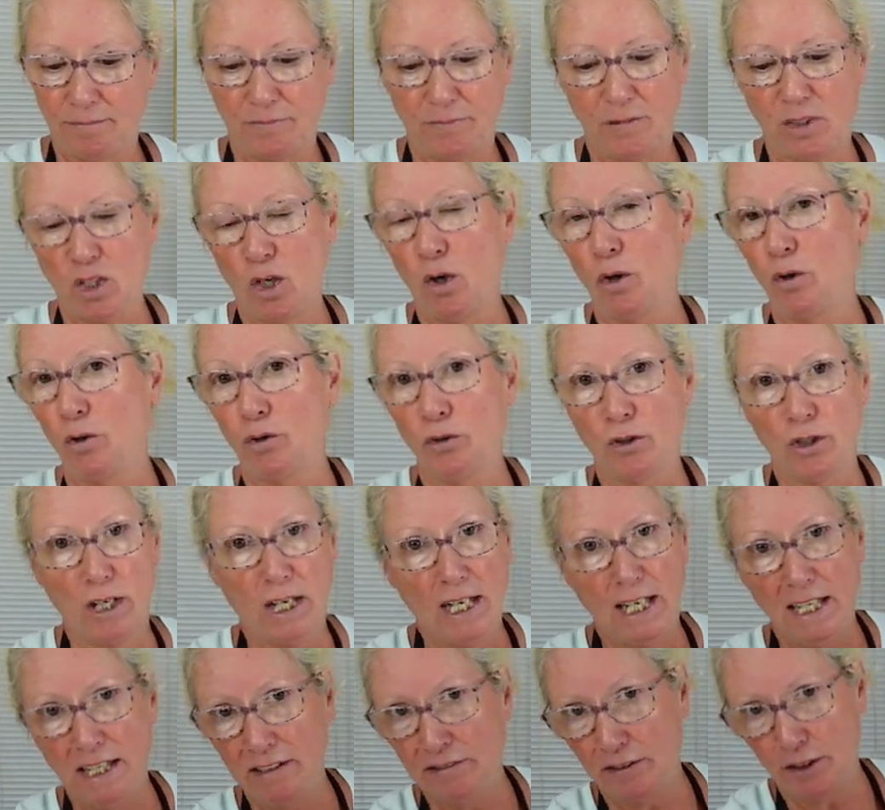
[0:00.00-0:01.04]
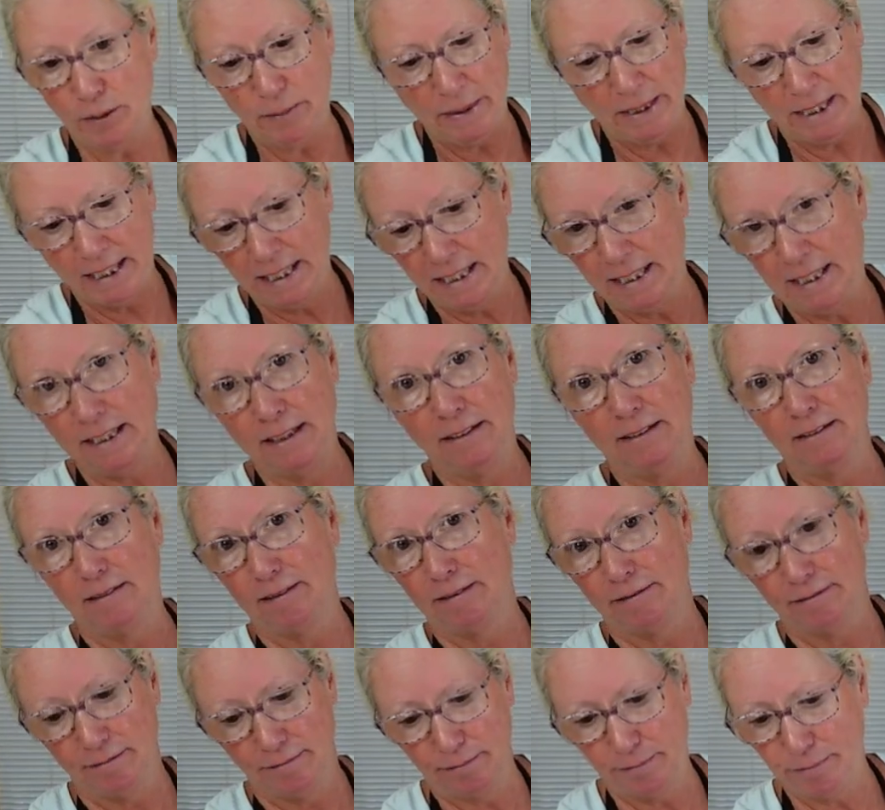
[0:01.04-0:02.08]
don't cry for me
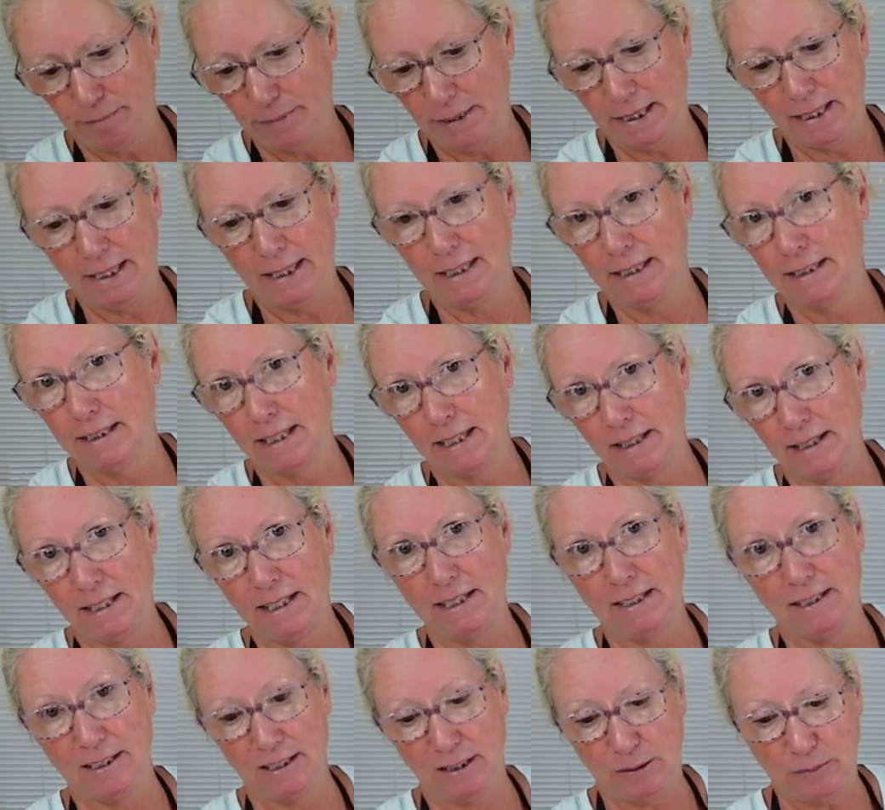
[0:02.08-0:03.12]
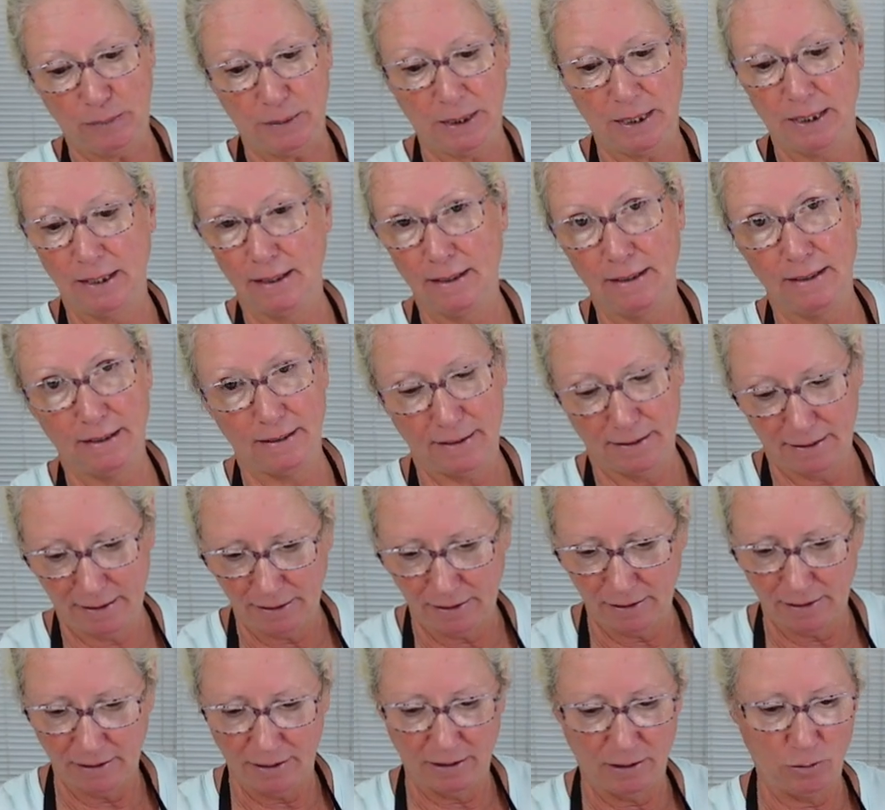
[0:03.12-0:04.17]
because of this, because
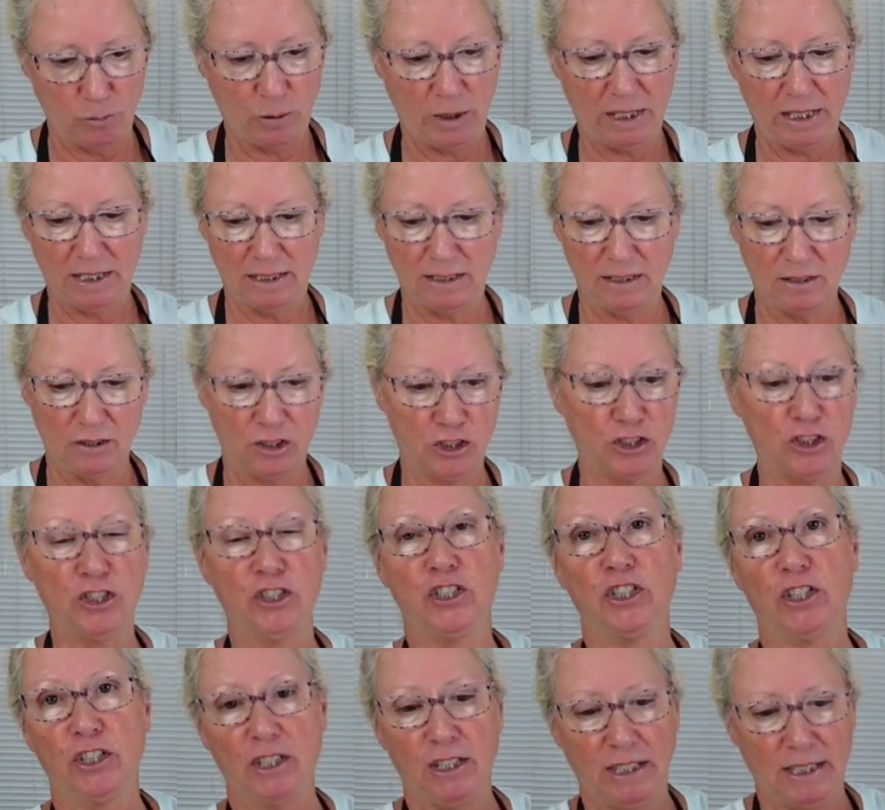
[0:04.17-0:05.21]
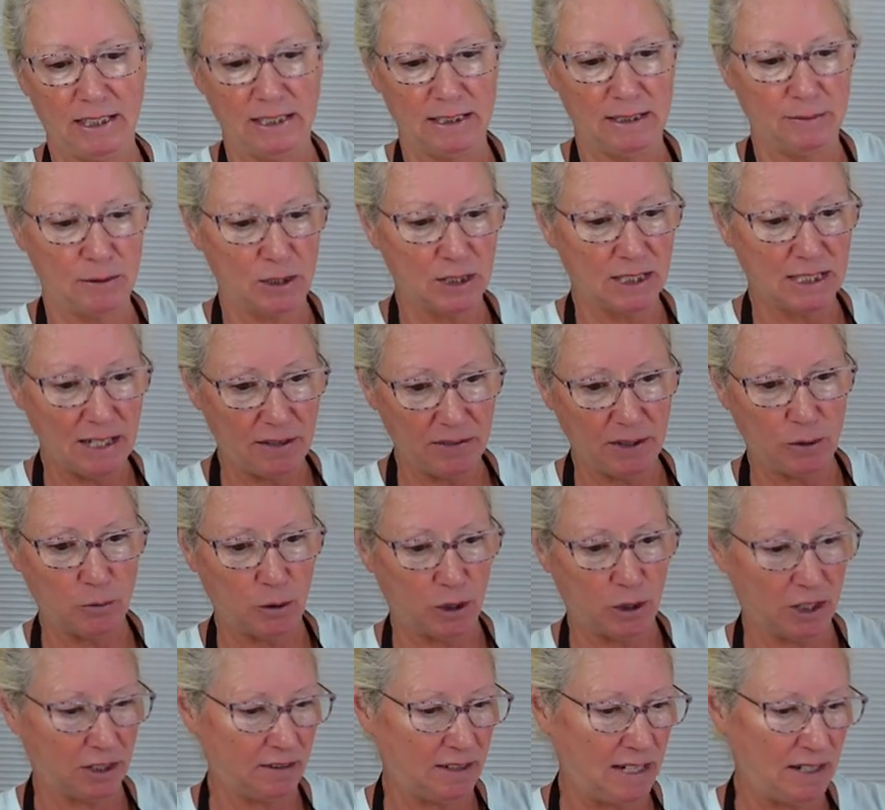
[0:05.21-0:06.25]
we can certainly, most definitely
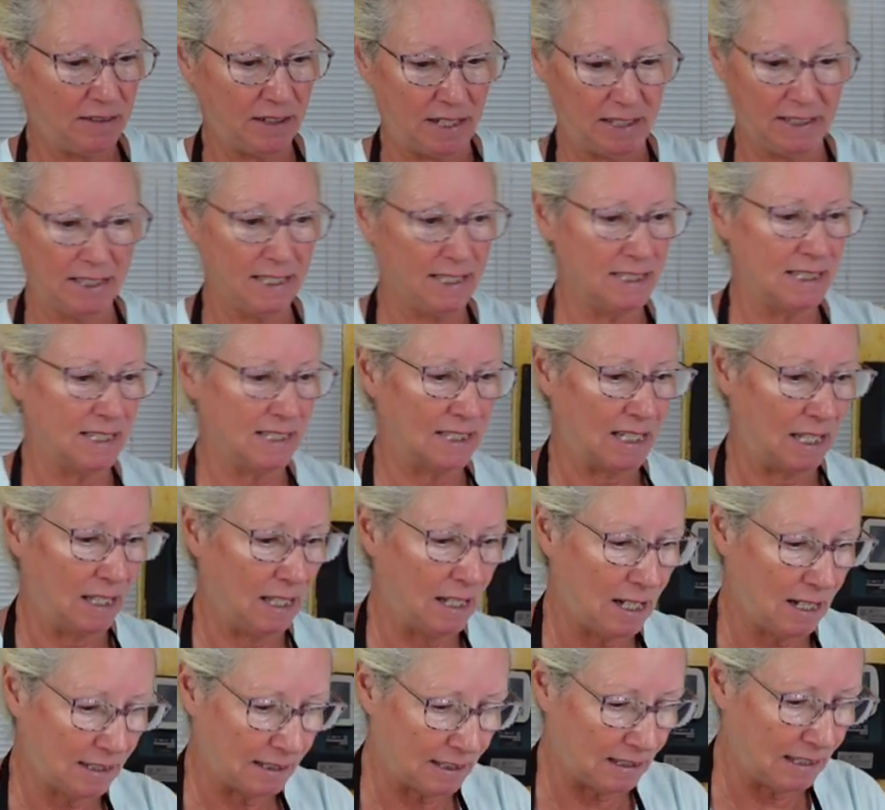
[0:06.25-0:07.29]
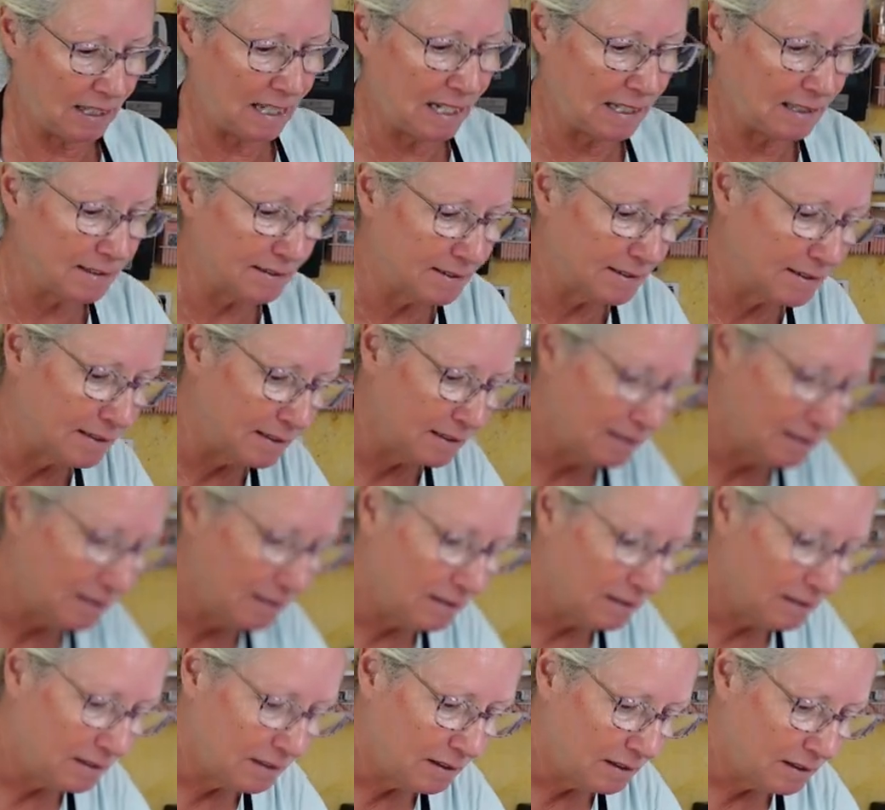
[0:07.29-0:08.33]
work around that. This is a lot of glass.
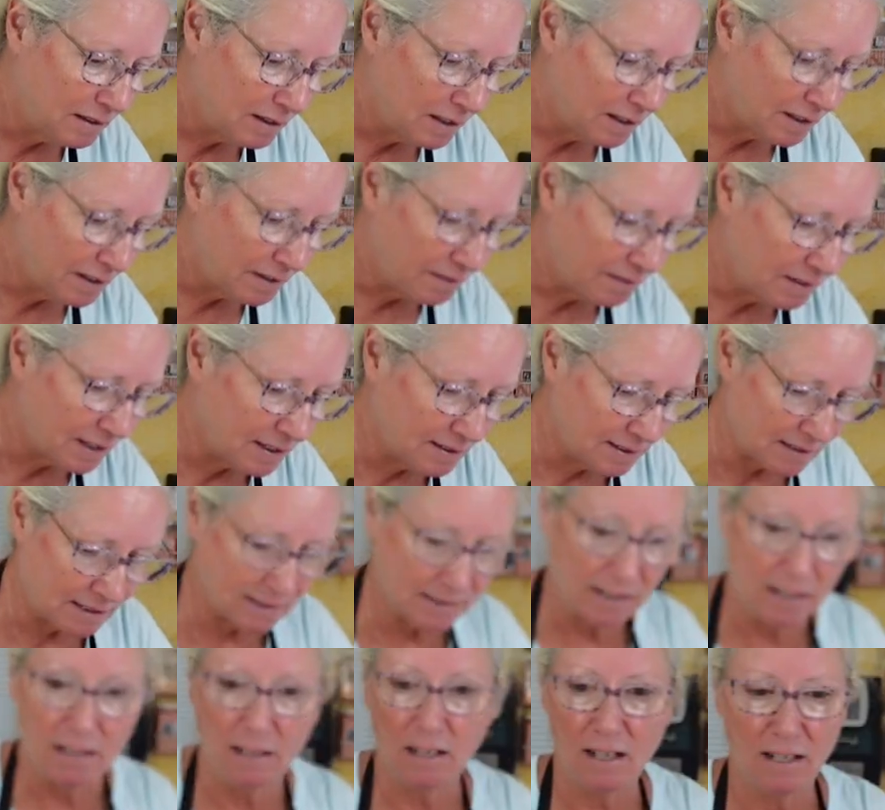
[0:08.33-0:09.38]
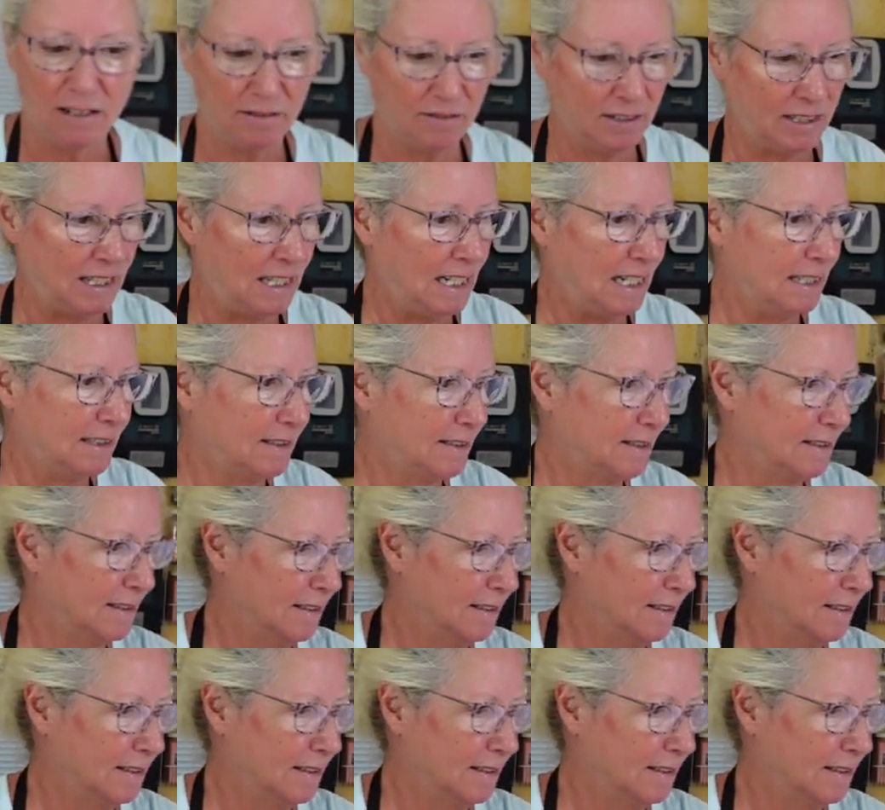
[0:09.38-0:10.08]
This is a lot of glass.